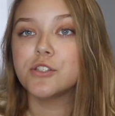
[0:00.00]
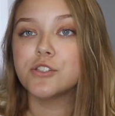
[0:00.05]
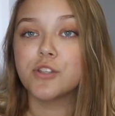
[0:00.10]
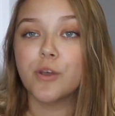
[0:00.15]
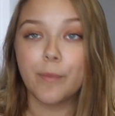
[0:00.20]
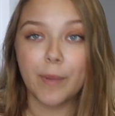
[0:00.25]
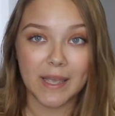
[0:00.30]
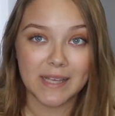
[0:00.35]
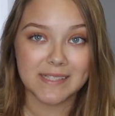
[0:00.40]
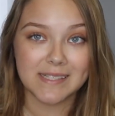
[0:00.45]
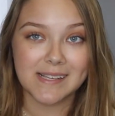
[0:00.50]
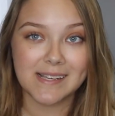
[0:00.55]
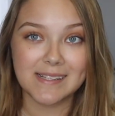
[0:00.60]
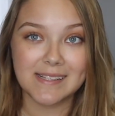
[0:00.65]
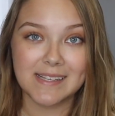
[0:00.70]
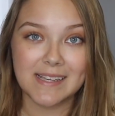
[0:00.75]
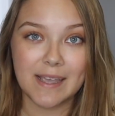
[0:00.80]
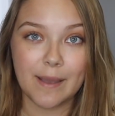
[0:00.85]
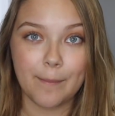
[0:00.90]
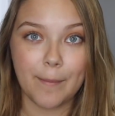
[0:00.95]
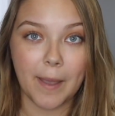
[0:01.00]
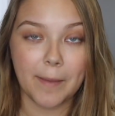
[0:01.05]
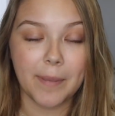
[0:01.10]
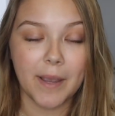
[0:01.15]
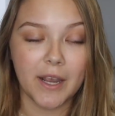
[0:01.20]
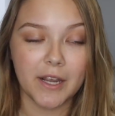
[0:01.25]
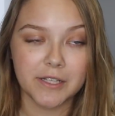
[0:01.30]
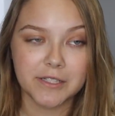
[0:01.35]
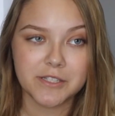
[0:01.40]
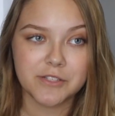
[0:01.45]
So basically, my
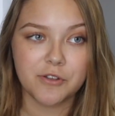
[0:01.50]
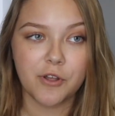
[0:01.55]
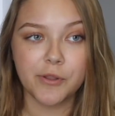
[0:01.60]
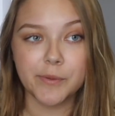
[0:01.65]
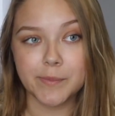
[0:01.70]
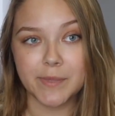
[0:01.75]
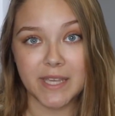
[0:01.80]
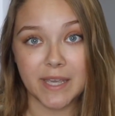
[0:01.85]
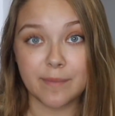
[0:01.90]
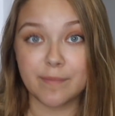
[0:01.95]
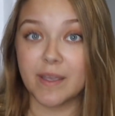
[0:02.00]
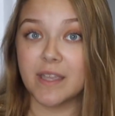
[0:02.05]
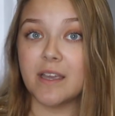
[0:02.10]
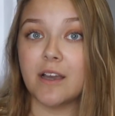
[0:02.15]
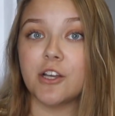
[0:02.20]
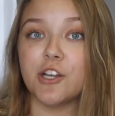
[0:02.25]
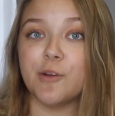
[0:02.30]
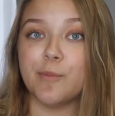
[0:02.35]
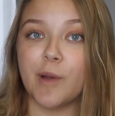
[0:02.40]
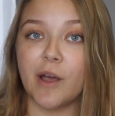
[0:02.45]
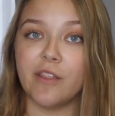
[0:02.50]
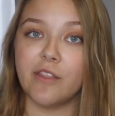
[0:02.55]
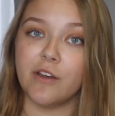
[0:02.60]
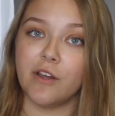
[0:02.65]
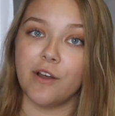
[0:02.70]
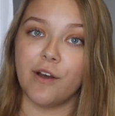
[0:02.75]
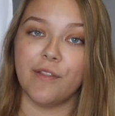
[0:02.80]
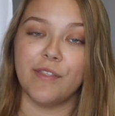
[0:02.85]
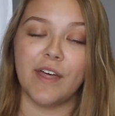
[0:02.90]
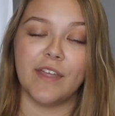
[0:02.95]
parents told me and my younger
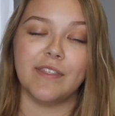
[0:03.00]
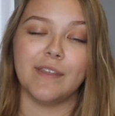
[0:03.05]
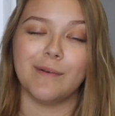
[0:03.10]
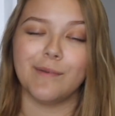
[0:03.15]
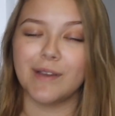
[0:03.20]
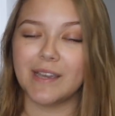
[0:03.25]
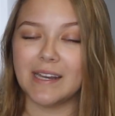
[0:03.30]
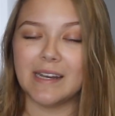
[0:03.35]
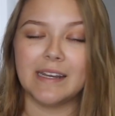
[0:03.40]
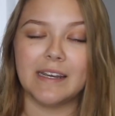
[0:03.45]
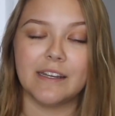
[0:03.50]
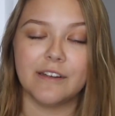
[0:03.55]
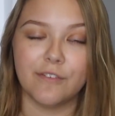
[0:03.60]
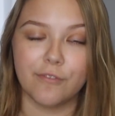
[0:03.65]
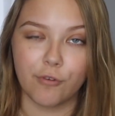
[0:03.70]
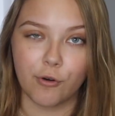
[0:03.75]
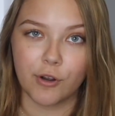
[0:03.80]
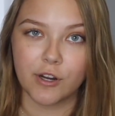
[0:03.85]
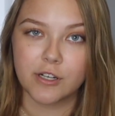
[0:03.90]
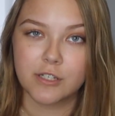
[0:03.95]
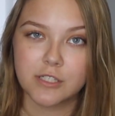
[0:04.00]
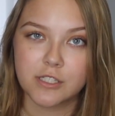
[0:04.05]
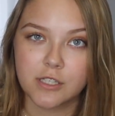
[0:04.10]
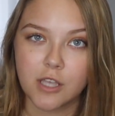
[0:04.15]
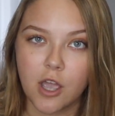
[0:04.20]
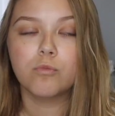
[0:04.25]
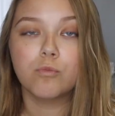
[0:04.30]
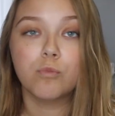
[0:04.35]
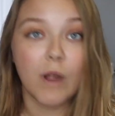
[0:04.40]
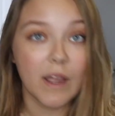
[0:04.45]
brother that they were getting a divorce
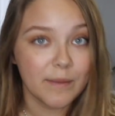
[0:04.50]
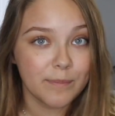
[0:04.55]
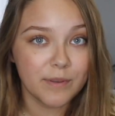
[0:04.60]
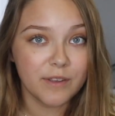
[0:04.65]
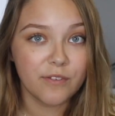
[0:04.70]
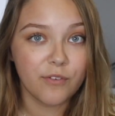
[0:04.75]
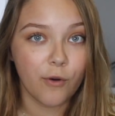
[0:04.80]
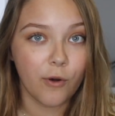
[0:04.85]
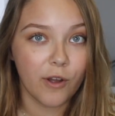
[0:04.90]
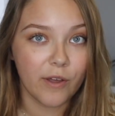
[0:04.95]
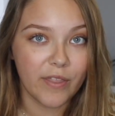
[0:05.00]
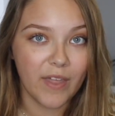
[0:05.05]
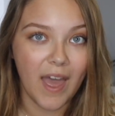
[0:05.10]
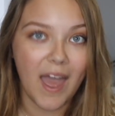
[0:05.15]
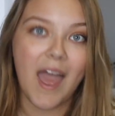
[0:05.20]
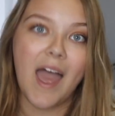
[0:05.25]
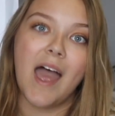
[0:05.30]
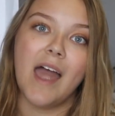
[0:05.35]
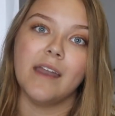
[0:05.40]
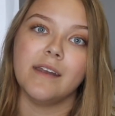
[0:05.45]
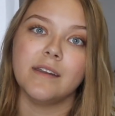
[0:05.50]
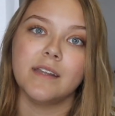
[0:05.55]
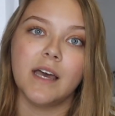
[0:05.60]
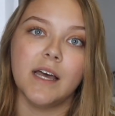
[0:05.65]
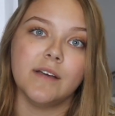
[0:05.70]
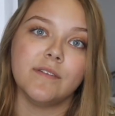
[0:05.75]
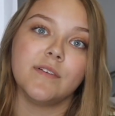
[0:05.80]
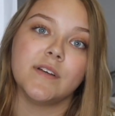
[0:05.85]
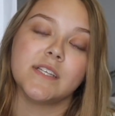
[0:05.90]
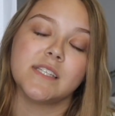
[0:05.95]
right before the end
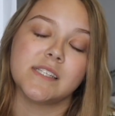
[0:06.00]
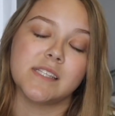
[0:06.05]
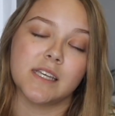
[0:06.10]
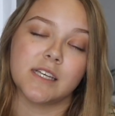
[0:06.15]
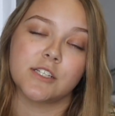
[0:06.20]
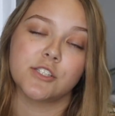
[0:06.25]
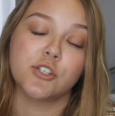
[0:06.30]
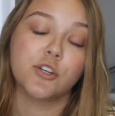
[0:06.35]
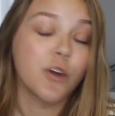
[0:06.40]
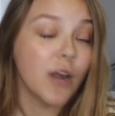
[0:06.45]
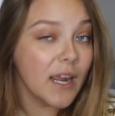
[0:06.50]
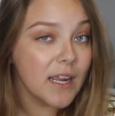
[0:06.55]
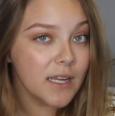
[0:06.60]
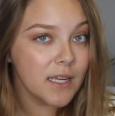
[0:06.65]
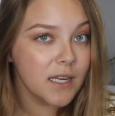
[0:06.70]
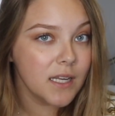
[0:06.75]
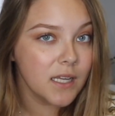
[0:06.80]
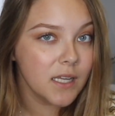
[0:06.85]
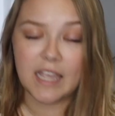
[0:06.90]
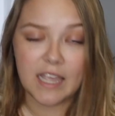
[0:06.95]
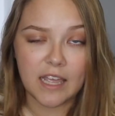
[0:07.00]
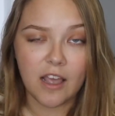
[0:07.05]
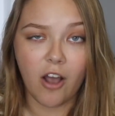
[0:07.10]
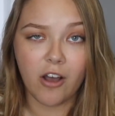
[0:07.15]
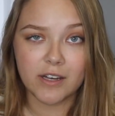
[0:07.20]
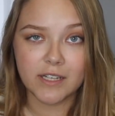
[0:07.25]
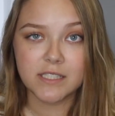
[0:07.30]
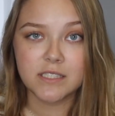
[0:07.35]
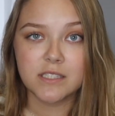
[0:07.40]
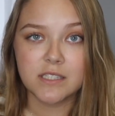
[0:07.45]
of sixth grade. It
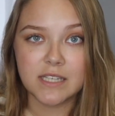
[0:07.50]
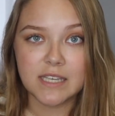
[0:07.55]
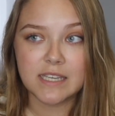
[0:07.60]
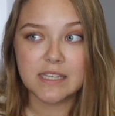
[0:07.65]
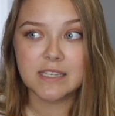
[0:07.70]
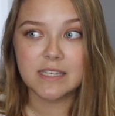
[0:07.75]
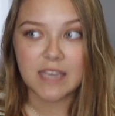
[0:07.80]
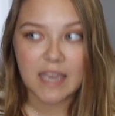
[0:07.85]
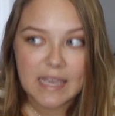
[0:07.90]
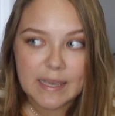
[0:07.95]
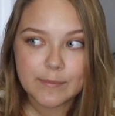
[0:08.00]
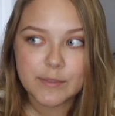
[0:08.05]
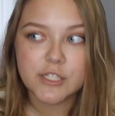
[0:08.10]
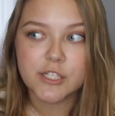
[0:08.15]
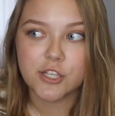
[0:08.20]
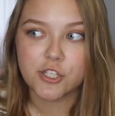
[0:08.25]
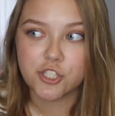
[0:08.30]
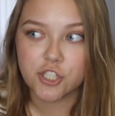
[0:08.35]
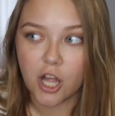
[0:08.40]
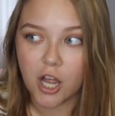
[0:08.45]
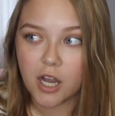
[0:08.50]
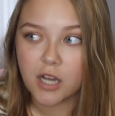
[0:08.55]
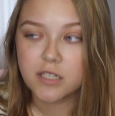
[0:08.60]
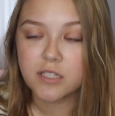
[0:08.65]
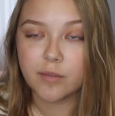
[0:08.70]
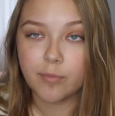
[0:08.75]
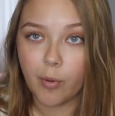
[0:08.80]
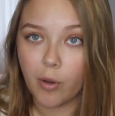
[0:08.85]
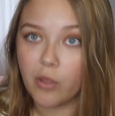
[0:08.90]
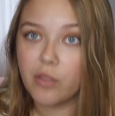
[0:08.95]
honestly came as a shock
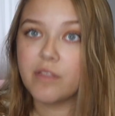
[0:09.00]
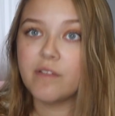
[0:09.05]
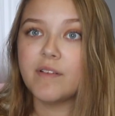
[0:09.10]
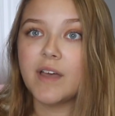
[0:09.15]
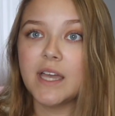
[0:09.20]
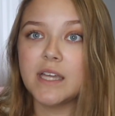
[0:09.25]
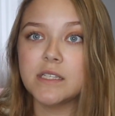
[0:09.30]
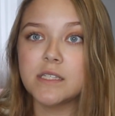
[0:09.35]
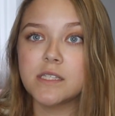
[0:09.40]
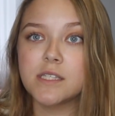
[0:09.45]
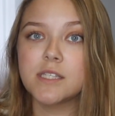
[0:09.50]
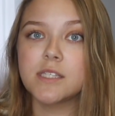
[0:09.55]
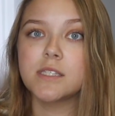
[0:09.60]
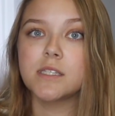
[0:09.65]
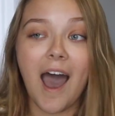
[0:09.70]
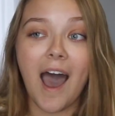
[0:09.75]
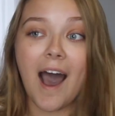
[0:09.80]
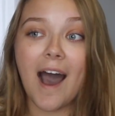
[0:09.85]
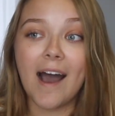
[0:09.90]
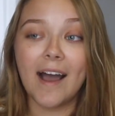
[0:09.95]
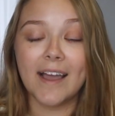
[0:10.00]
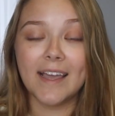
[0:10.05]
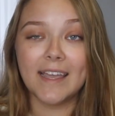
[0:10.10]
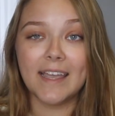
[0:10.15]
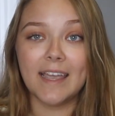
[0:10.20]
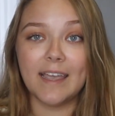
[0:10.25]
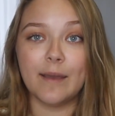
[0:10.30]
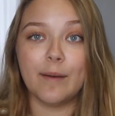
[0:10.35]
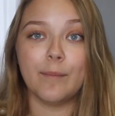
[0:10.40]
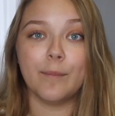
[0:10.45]
to both of us.
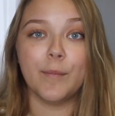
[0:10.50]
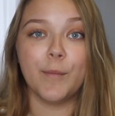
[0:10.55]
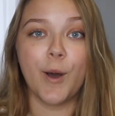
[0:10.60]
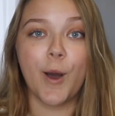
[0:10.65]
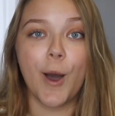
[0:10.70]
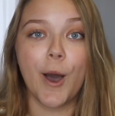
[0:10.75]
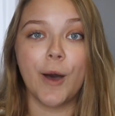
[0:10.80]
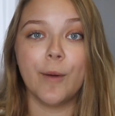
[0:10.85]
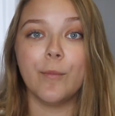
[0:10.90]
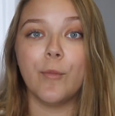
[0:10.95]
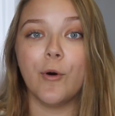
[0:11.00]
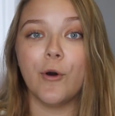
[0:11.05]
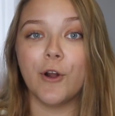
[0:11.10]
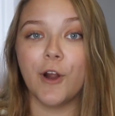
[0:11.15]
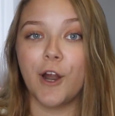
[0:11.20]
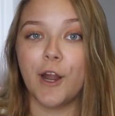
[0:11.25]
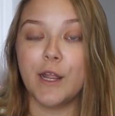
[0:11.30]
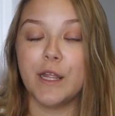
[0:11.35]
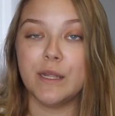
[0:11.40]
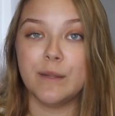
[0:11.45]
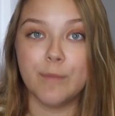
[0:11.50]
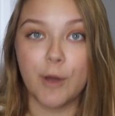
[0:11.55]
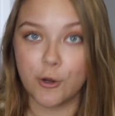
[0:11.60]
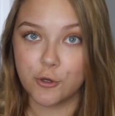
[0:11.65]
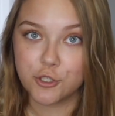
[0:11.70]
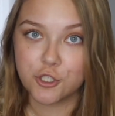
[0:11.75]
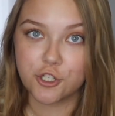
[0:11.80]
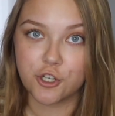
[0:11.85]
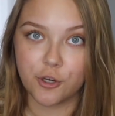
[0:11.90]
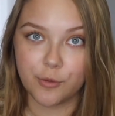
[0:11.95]
I am a more
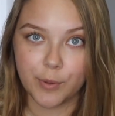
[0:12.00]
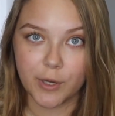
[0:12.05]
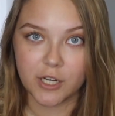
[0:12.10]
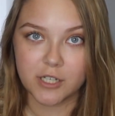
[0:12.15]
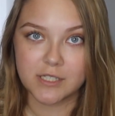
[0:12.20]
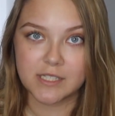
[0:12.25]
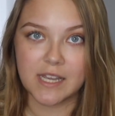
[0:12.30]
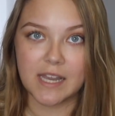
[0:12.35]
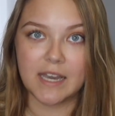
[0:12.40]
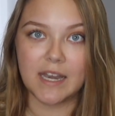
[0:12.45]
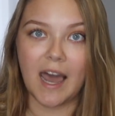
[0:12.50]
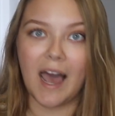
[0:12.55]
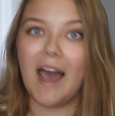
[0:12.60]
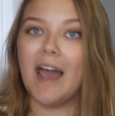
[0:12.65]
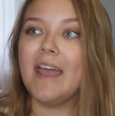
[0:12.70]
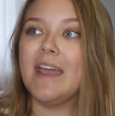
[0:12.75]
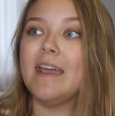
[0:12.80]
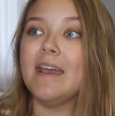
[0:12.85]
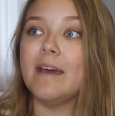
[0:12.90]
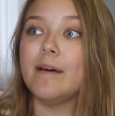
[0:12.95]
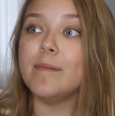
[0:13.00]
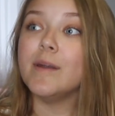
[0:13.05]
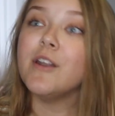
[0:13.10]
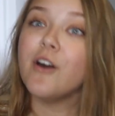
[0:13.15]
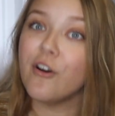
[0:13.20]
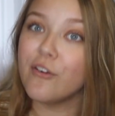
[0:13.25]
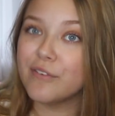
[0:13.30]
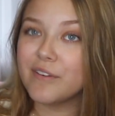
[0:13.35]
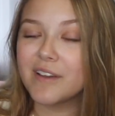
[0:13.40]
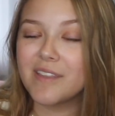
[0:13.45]
emotional person. I am an
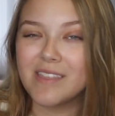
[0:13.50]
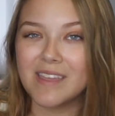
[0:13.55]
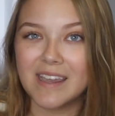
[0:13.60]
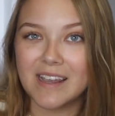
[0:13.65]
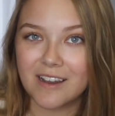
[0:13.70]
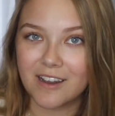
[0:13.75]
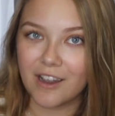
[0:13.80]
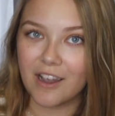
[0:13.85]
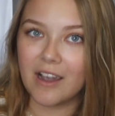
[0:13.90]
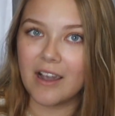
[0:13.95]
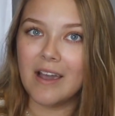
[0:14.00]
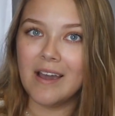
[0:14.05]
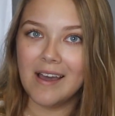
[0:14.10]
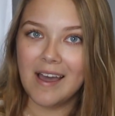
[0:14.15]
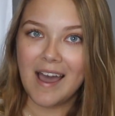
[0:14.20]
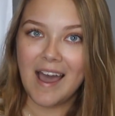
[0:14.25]
overthinker.